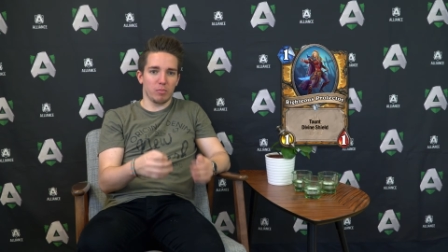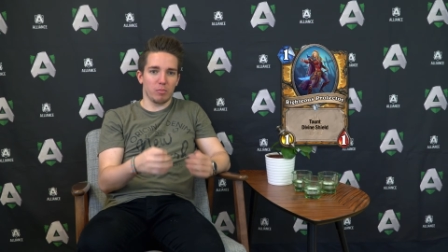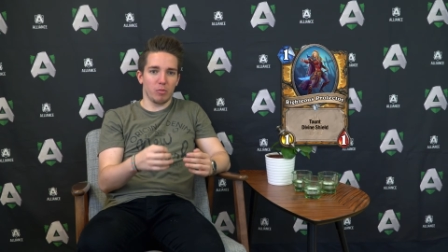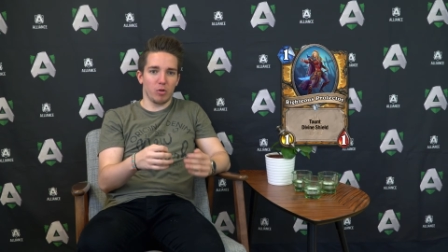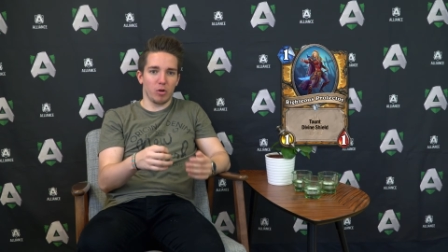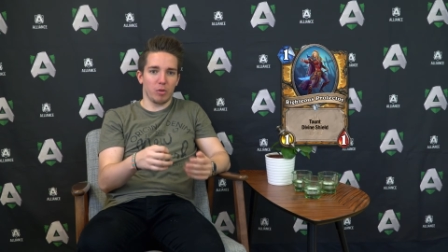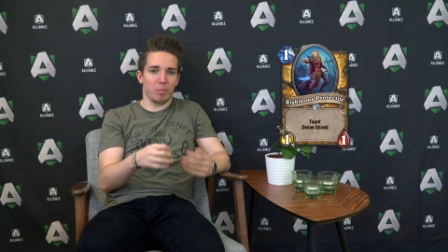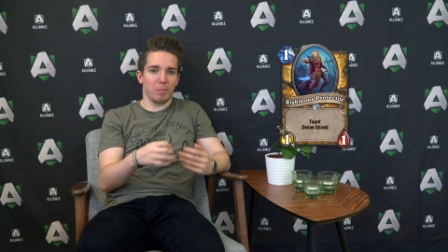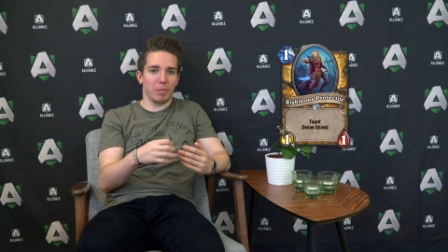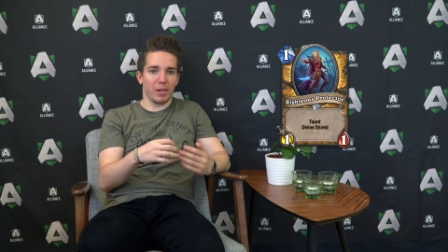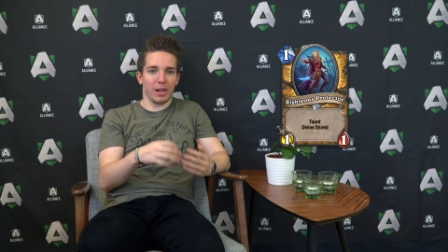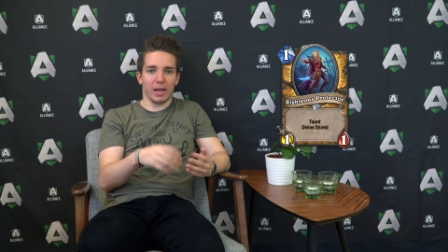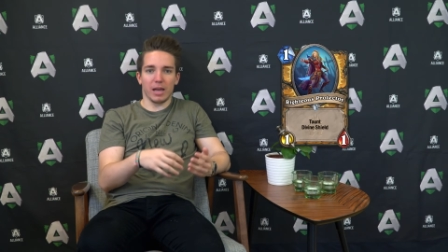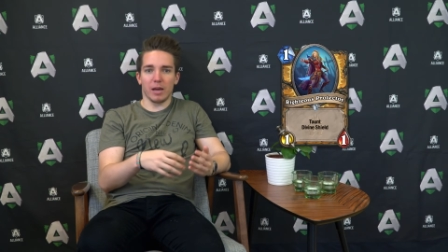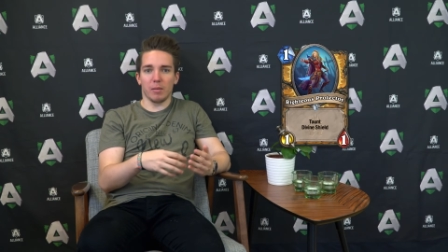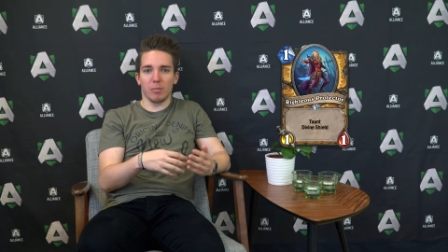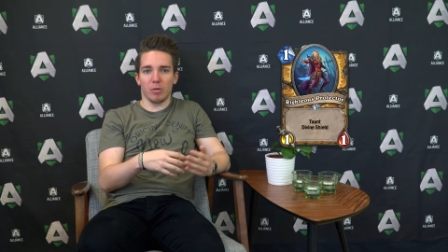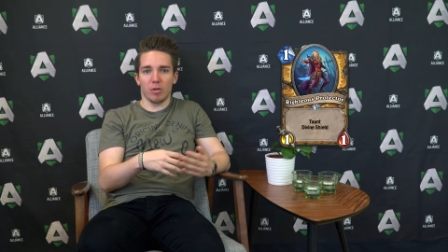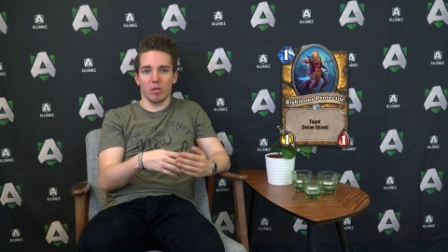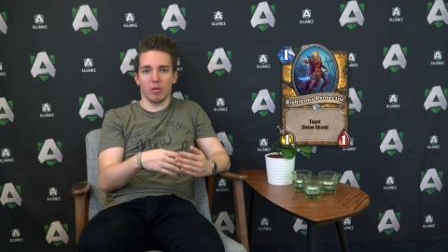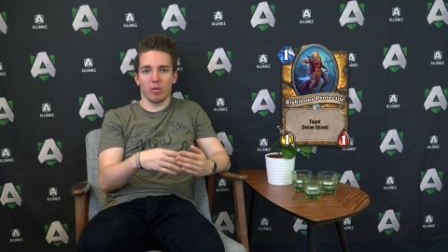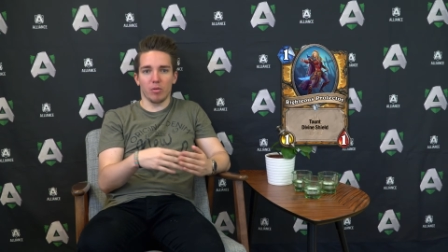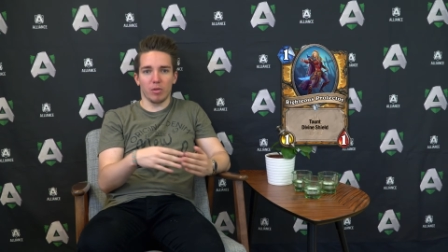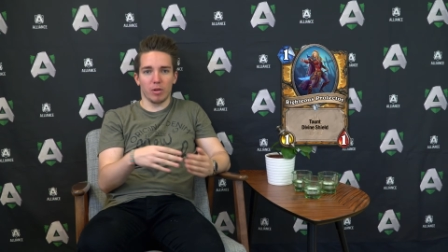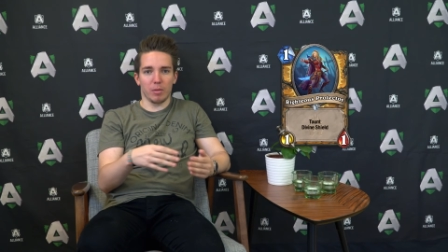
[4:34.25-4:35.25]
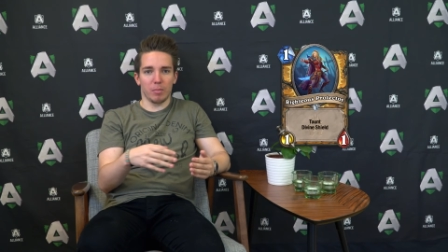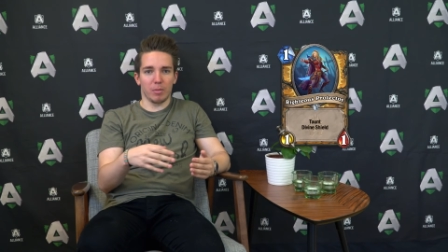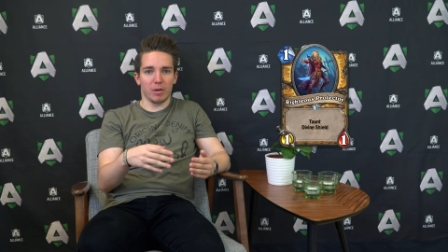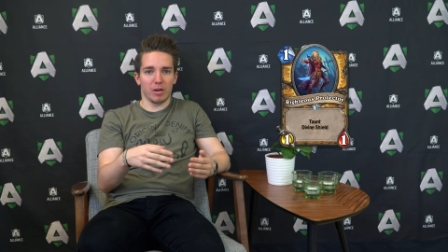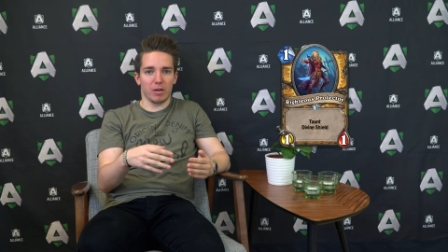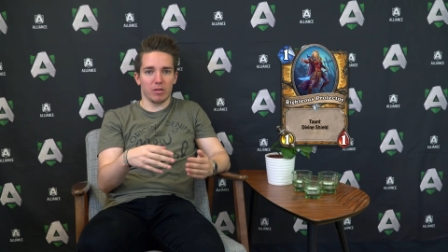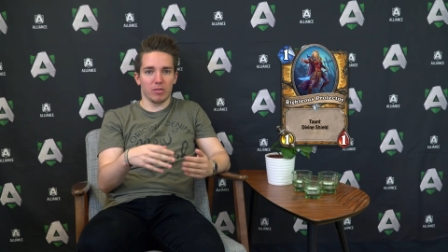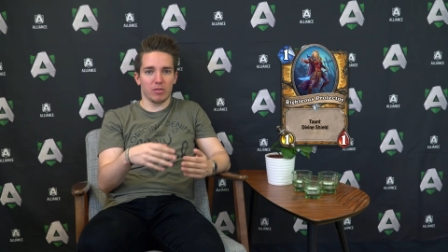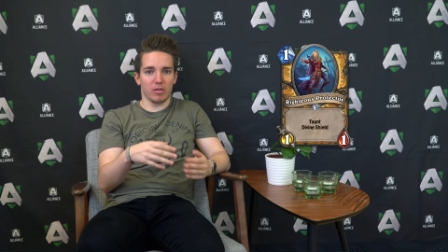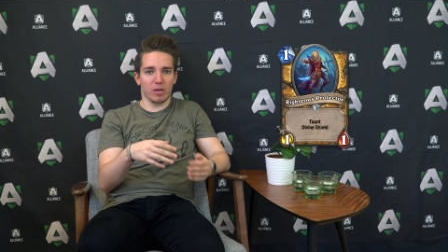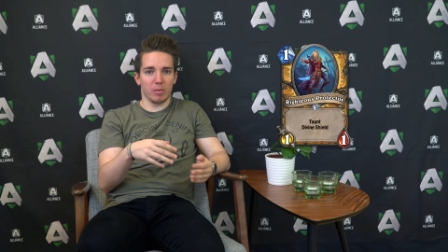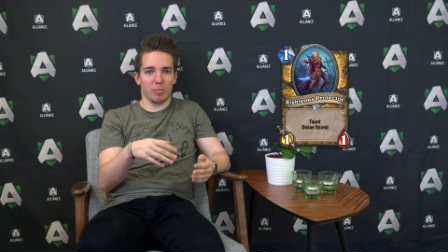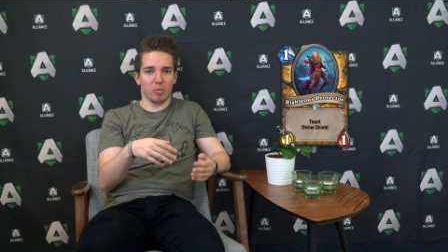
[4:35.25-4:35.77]
more playable only
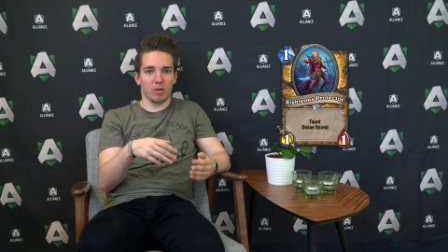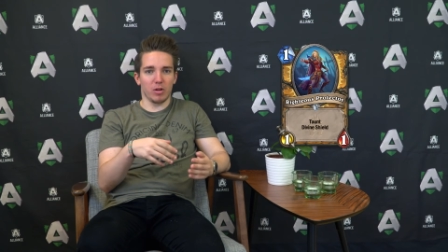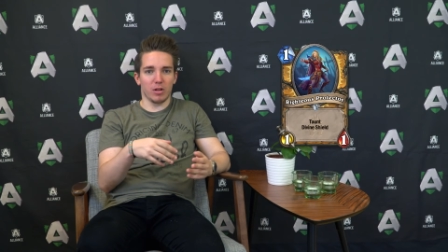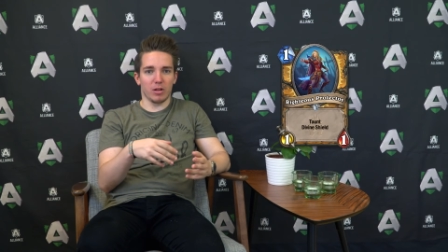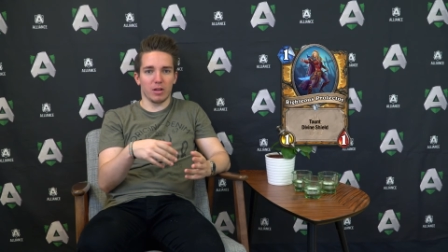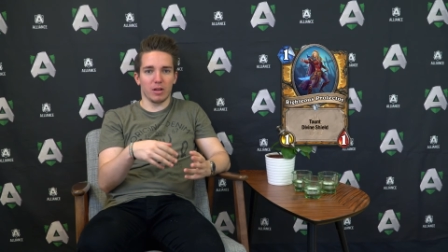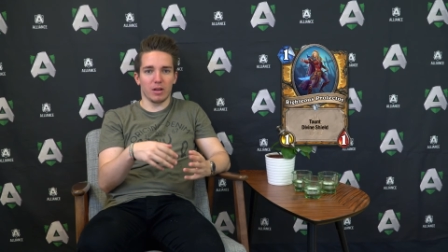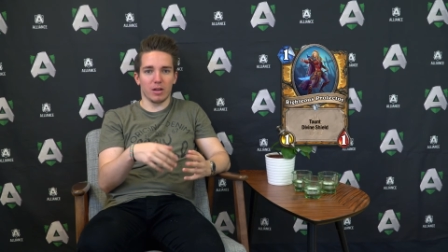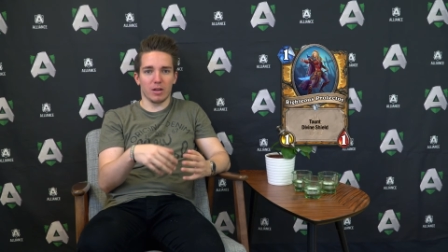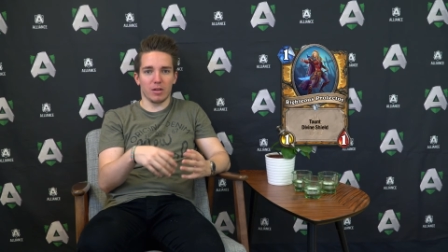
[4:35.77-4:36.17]
because they printed